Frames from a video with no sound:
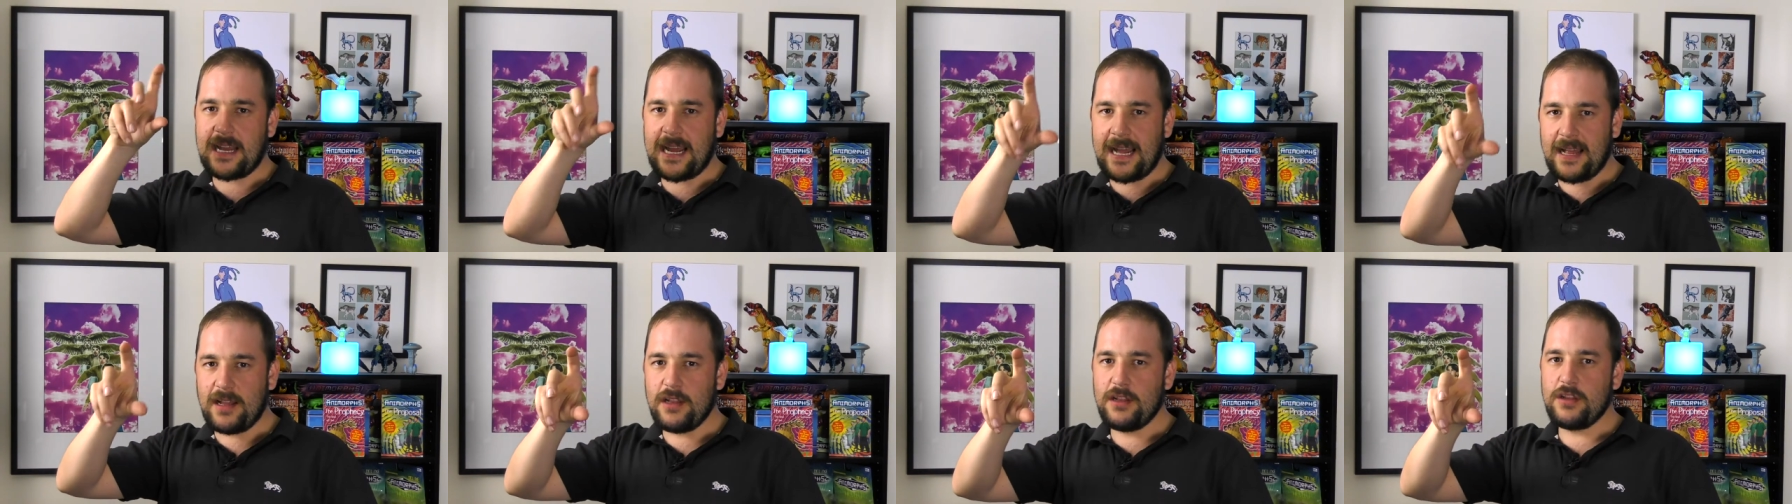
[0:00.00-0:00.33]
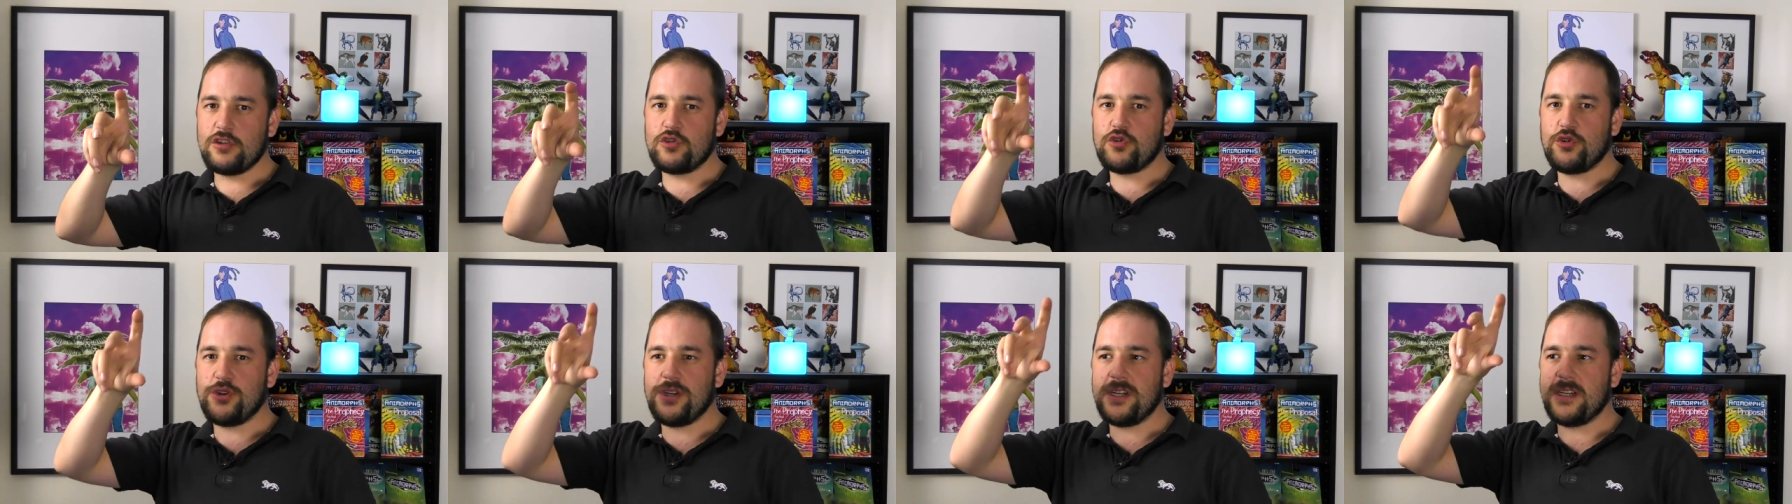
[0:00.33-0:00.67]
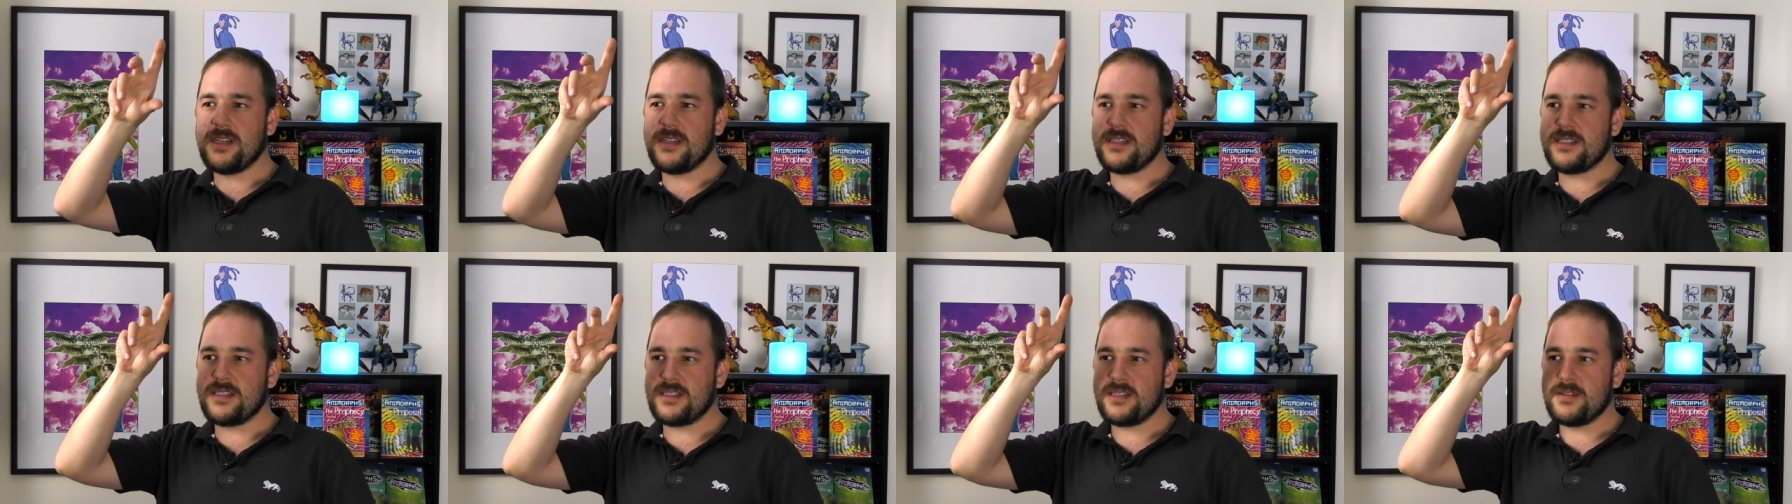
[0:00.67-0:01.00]

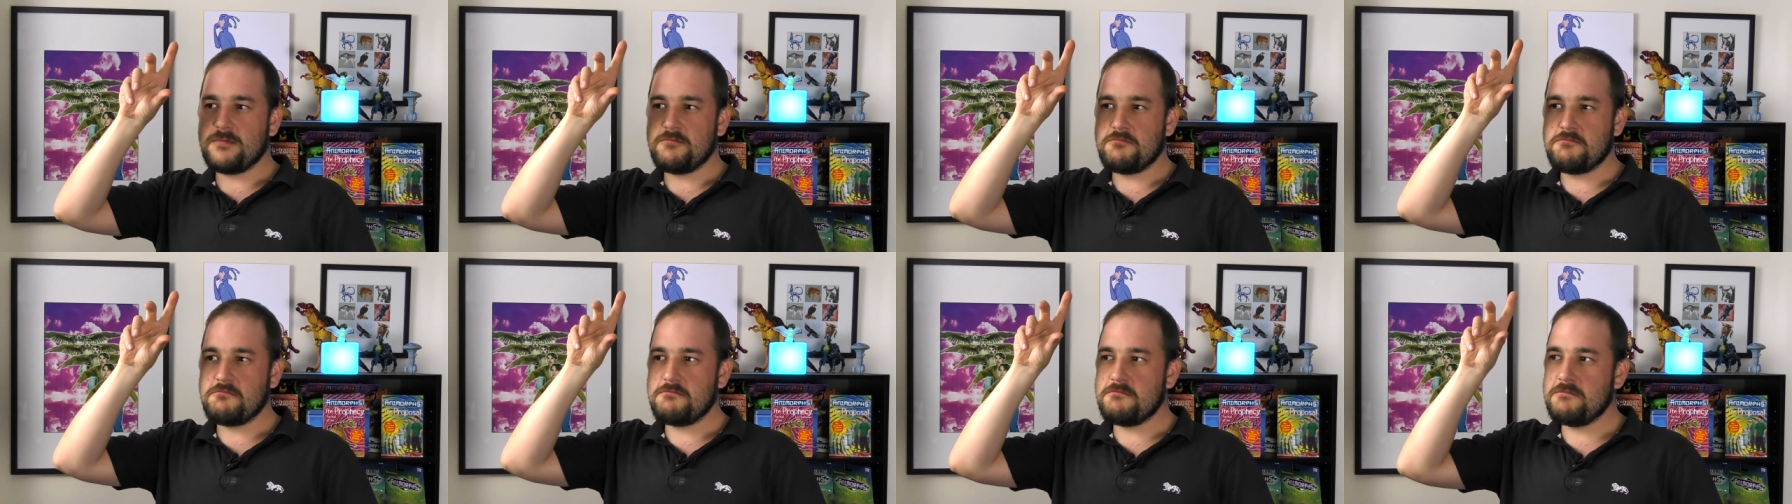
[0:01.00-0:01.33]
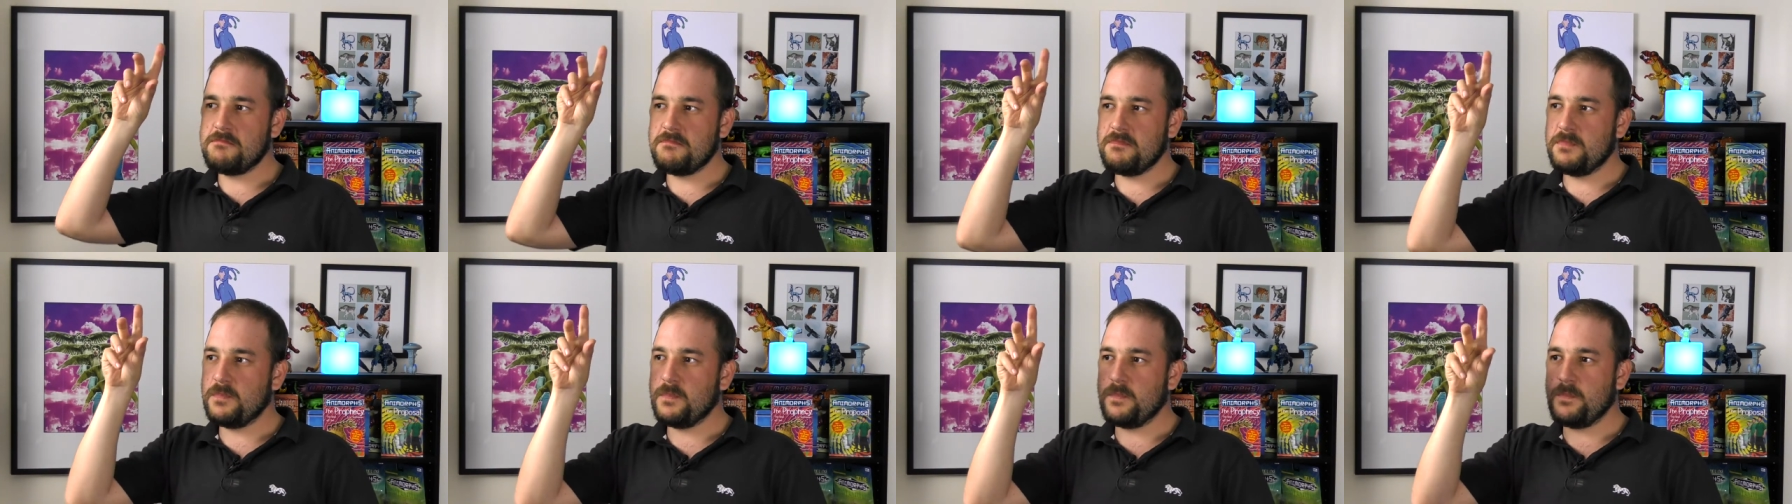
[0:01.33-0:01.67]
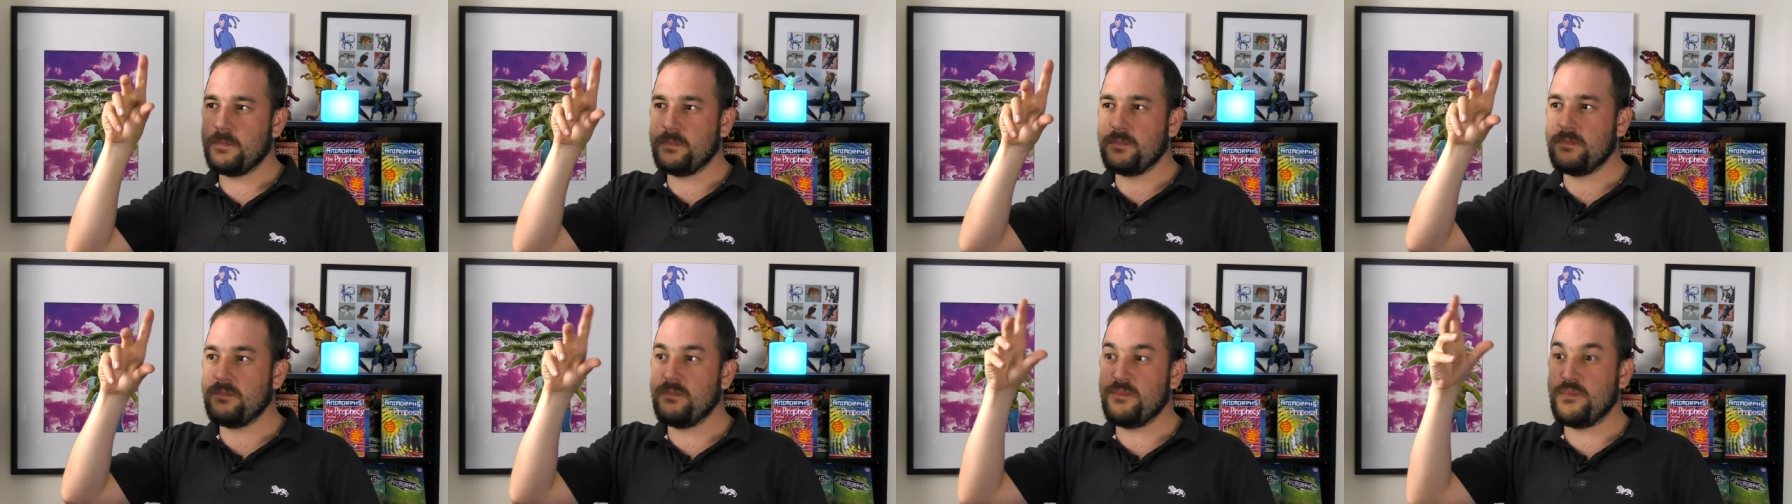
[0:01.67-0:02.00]
Aldrea's
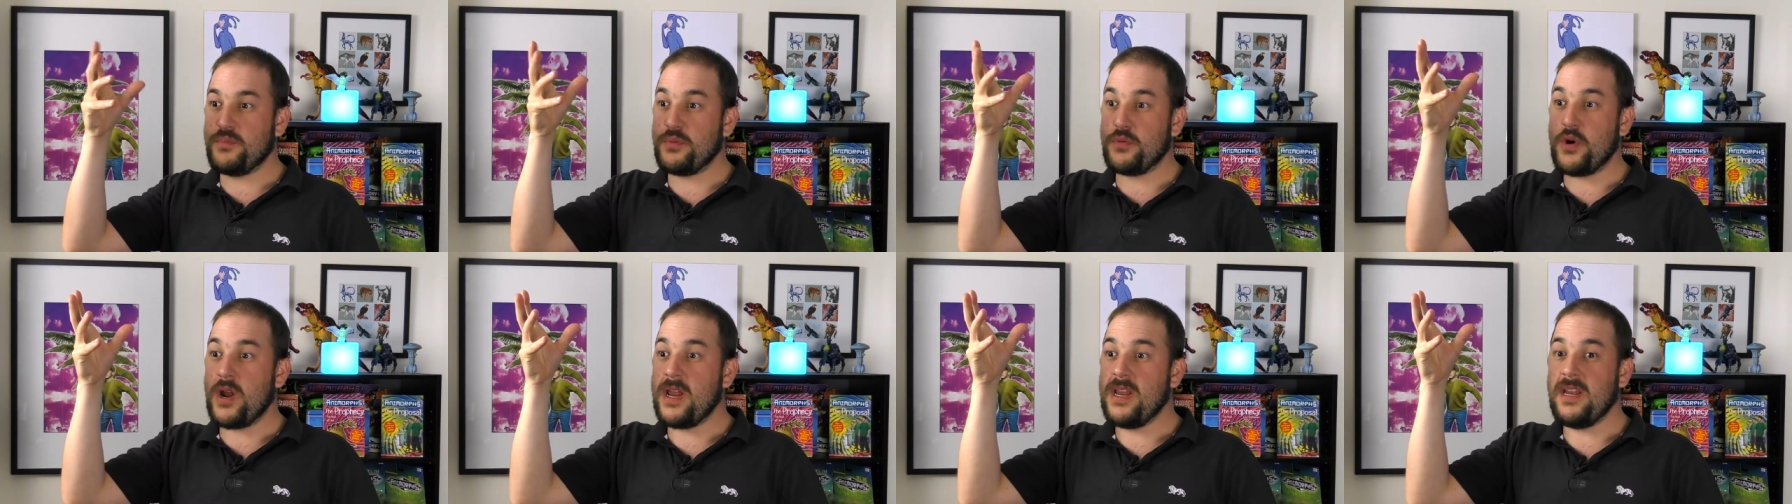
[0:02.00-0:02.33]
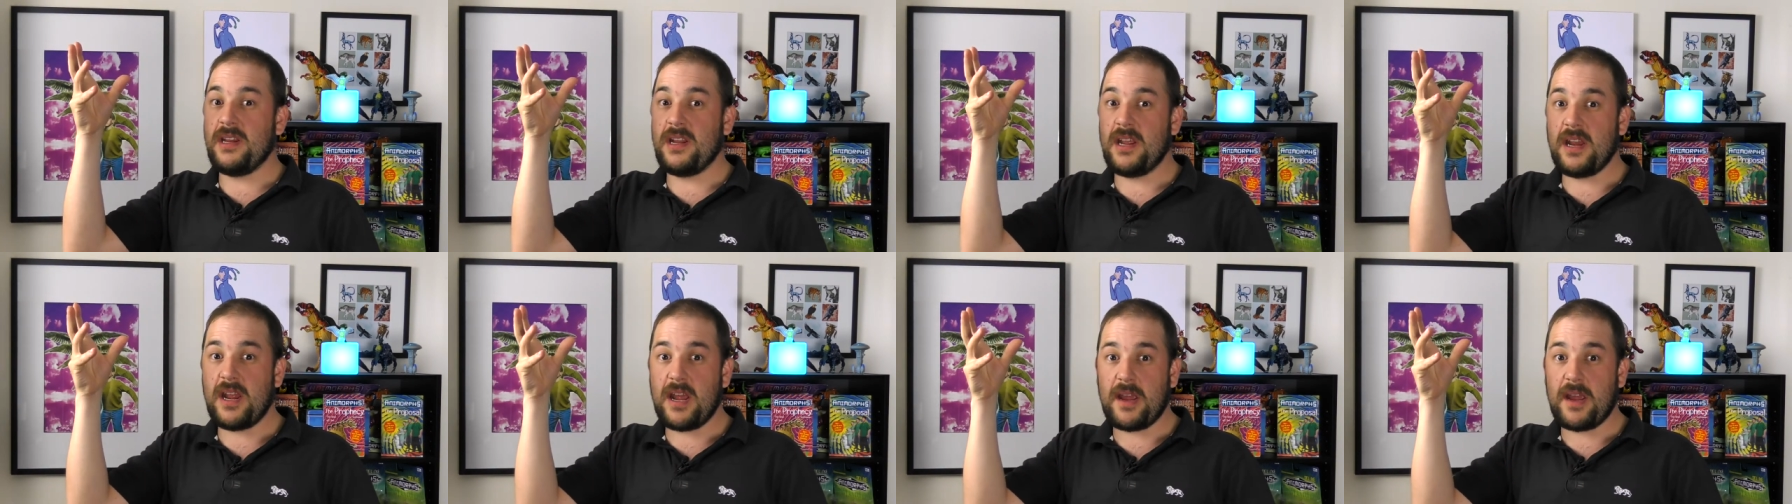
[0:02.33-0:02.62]
brain in